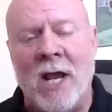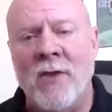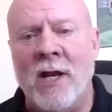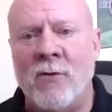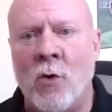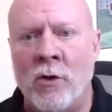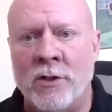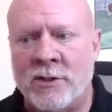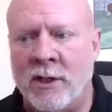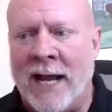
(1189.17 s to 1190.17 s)
And then, of
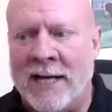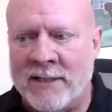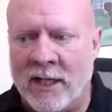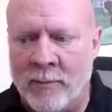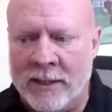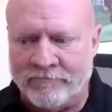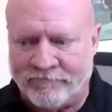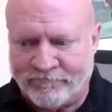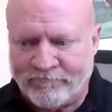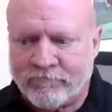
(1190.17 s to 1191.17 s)
course, the last element
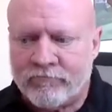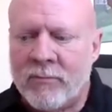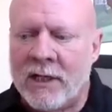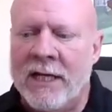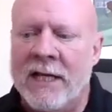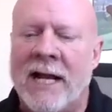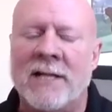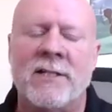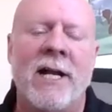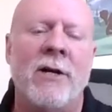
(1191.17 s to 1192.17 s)
in
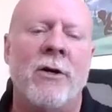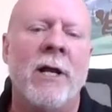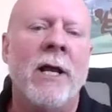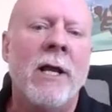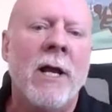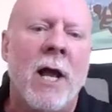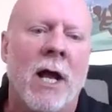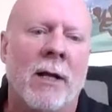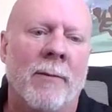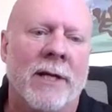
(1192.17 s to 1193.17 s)
that standard
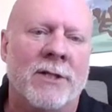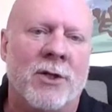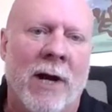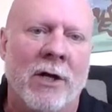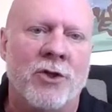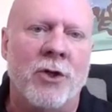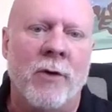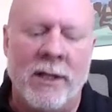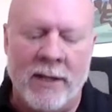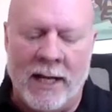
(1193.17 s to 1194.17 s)
is around
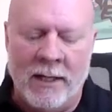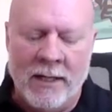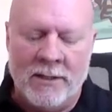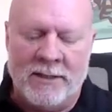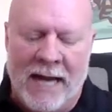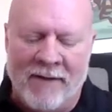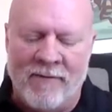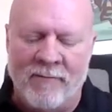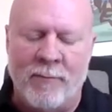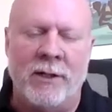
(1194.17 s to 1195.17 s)
ensuring that
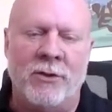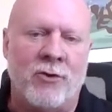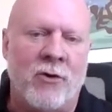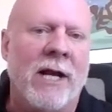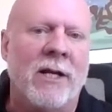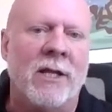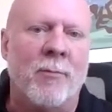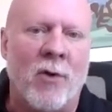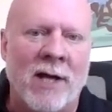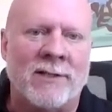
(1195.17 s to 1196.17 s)
staff have been trained in the
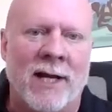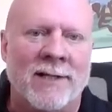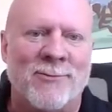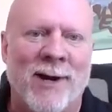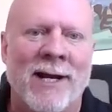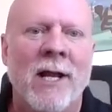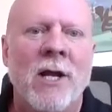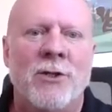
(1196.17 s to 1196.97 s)
process, right?